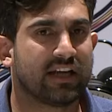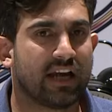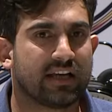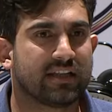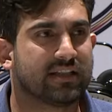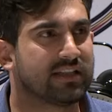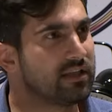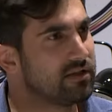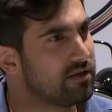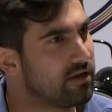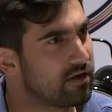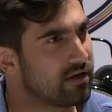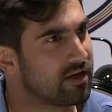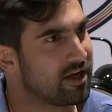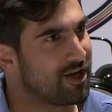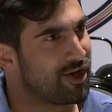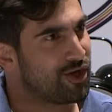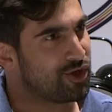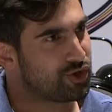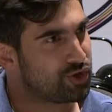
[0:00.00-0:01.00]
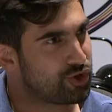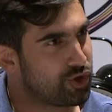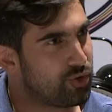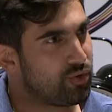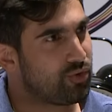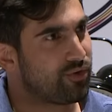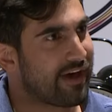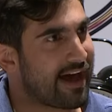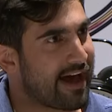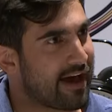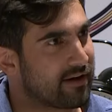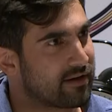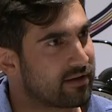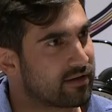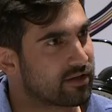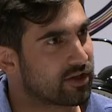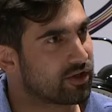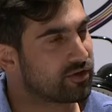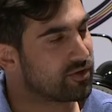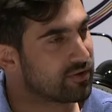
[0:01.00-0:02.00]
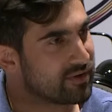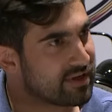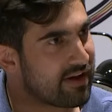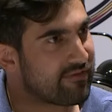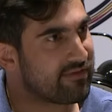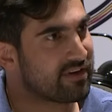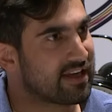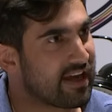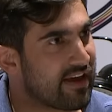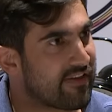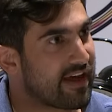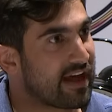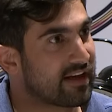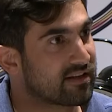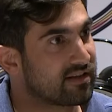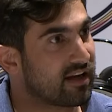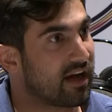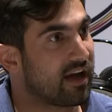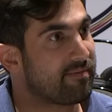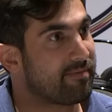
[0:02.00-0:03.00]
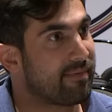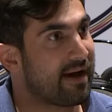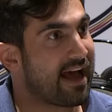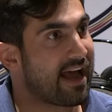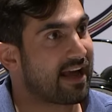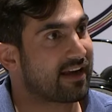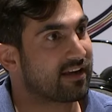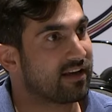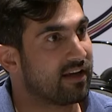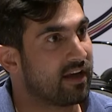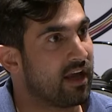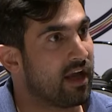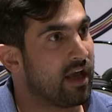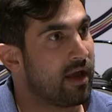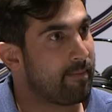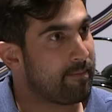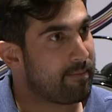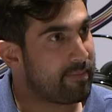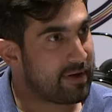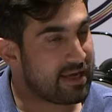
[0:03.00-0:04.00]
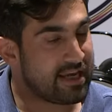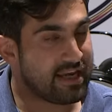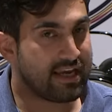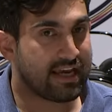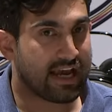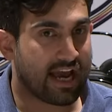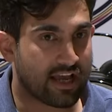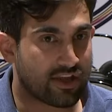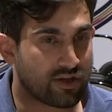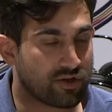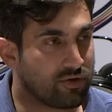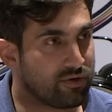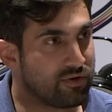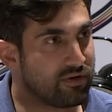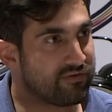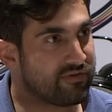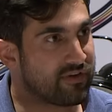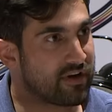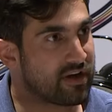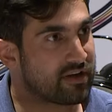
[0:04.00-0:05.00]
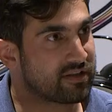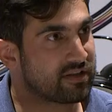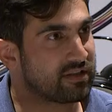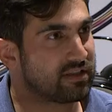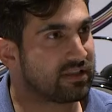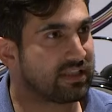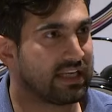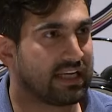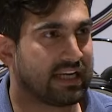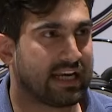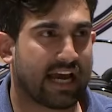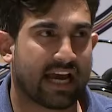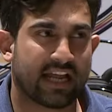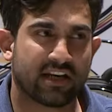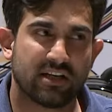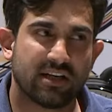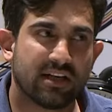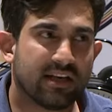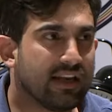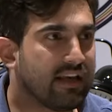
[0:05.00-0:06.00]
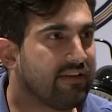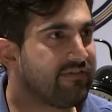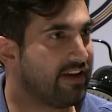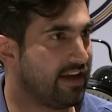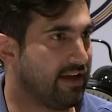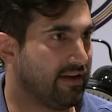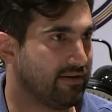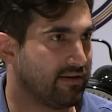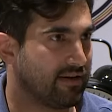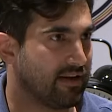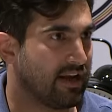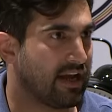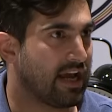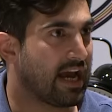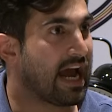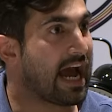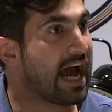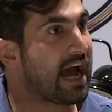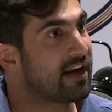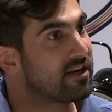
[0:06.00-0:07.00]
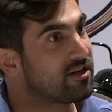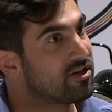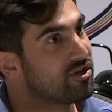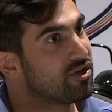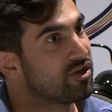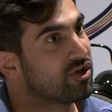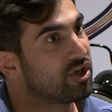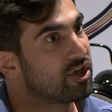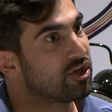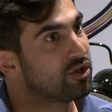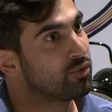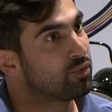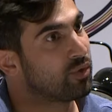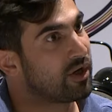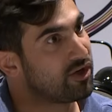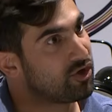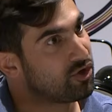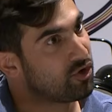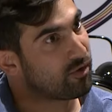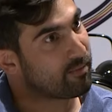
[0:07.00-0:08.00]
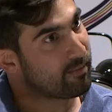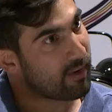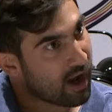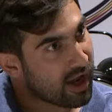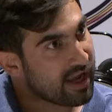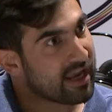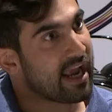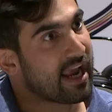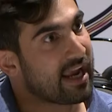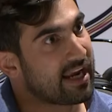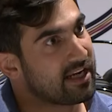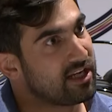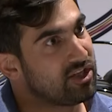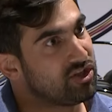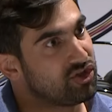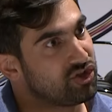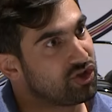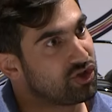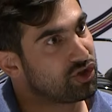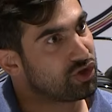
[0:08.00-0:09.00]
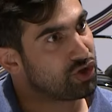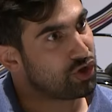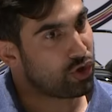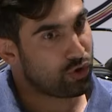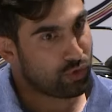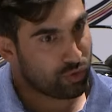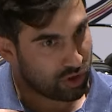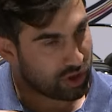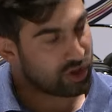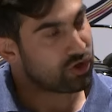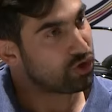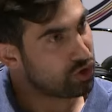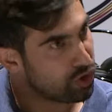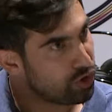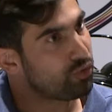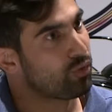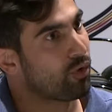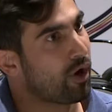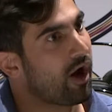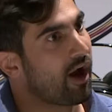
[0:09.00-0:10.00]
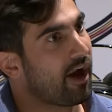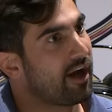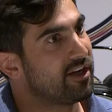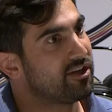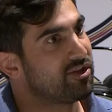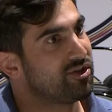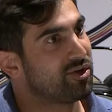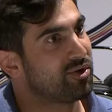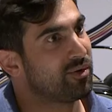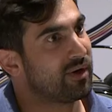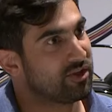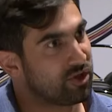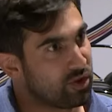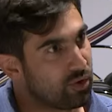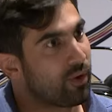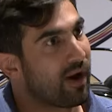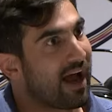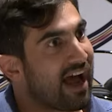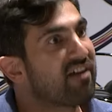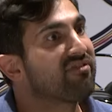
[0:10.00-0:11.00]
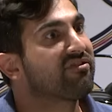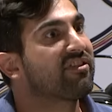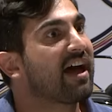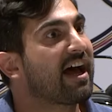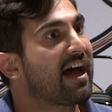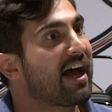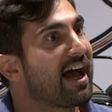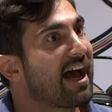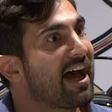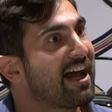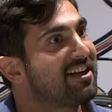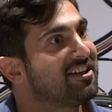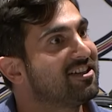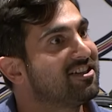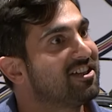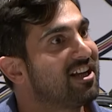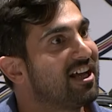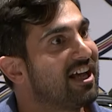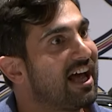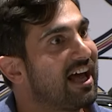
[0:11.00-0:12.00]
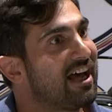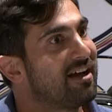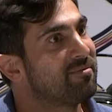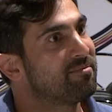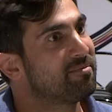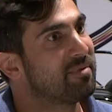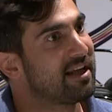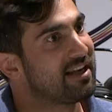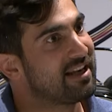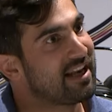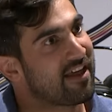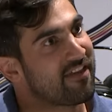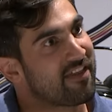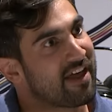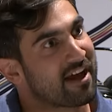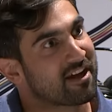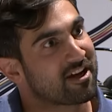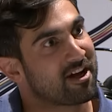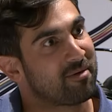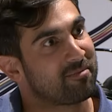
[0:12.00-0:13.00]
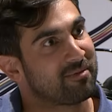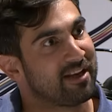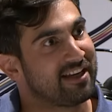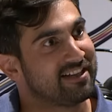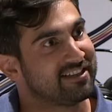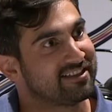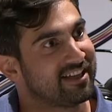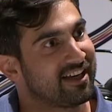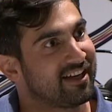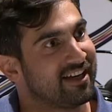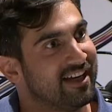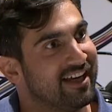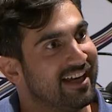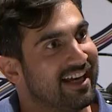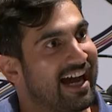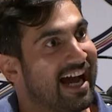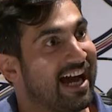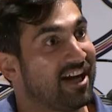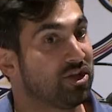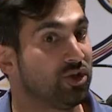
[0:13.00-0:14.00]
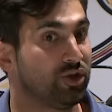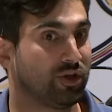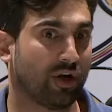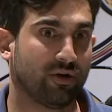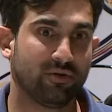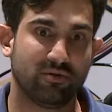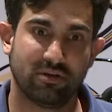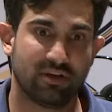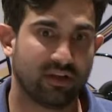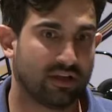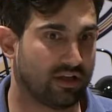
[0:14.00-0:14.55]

yeah. He says, look, do that, because you'll never get that time back. Be at university and live it. And when you're my age, you can do what I do, and you will have that, but let that come later. And you know,